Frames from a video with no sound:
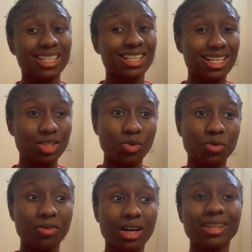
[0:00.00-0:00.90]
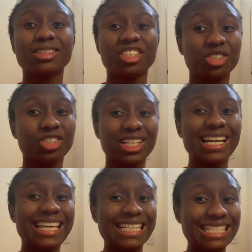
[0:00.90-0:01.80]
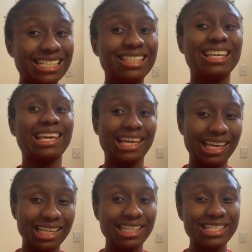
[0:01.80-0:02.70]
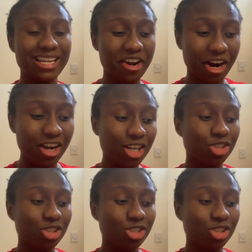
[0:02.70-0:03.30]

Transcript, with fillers: that's over 380k in naira